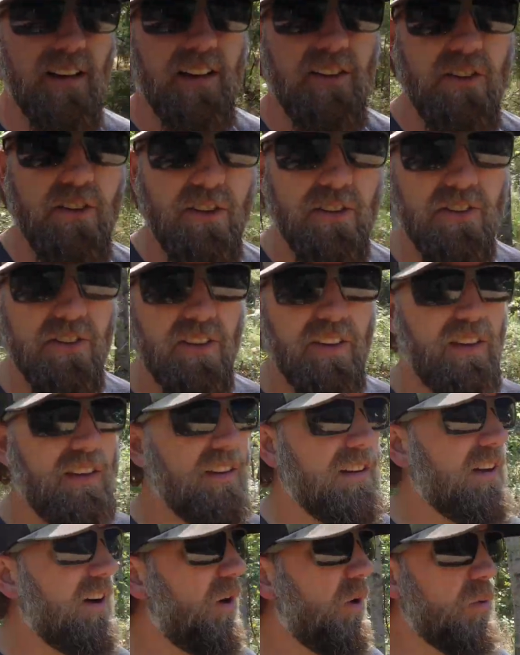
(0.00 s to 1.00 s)
and you can see
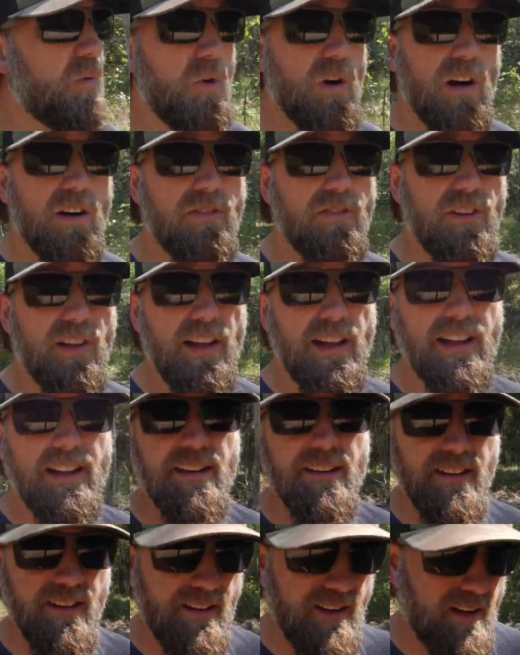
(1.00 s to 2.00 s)
old rough
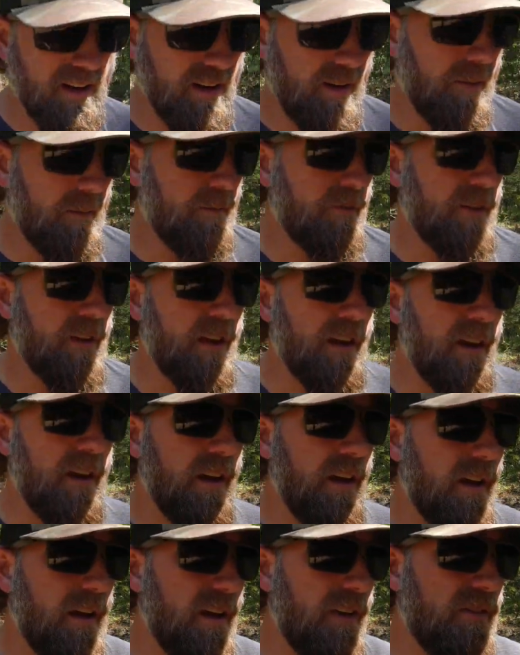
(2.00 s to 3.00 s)
land
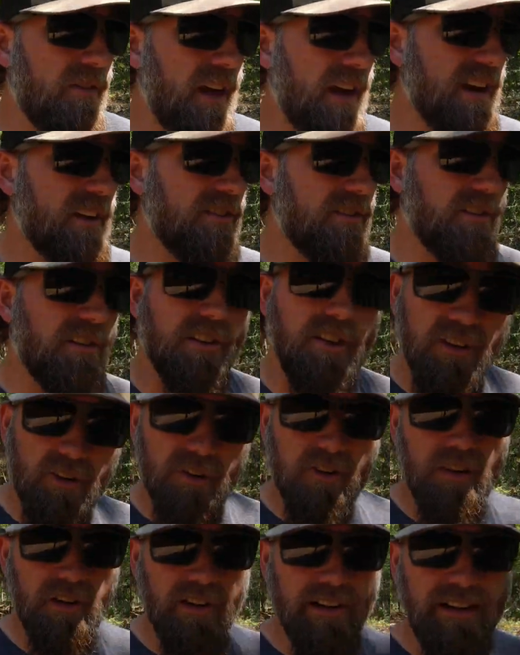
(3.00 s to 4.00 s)
that is
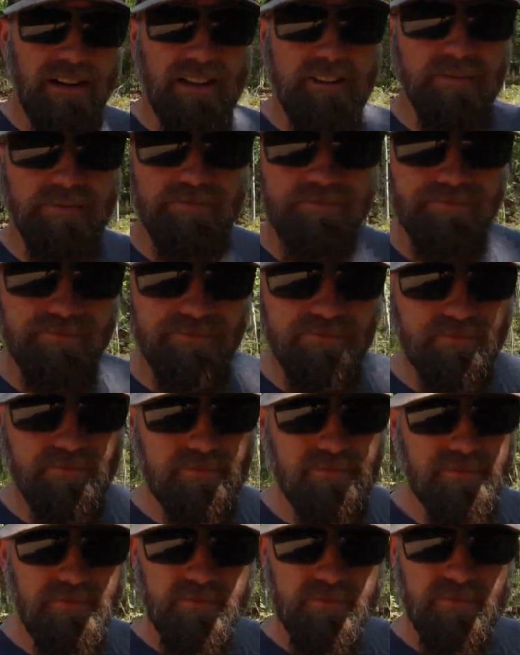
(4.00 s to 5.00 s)
literally
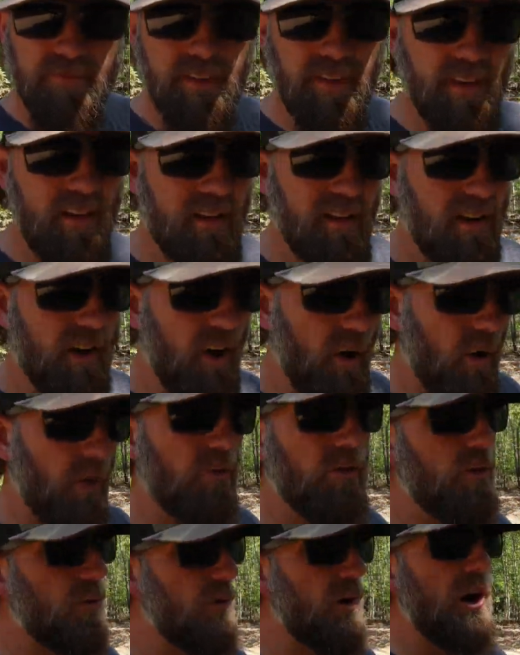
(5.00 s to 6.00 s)

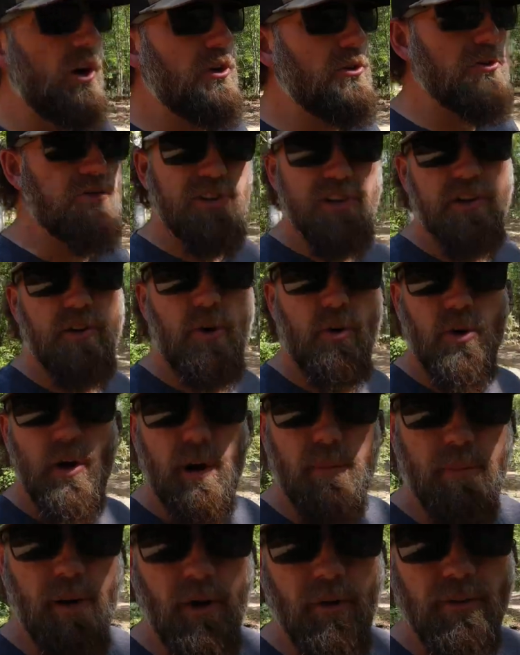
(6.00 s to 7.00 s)
on the road she grew
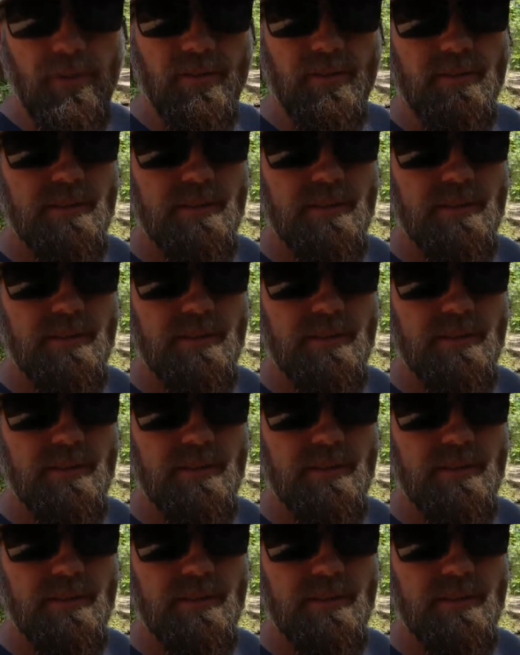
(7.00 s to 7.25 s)
up on.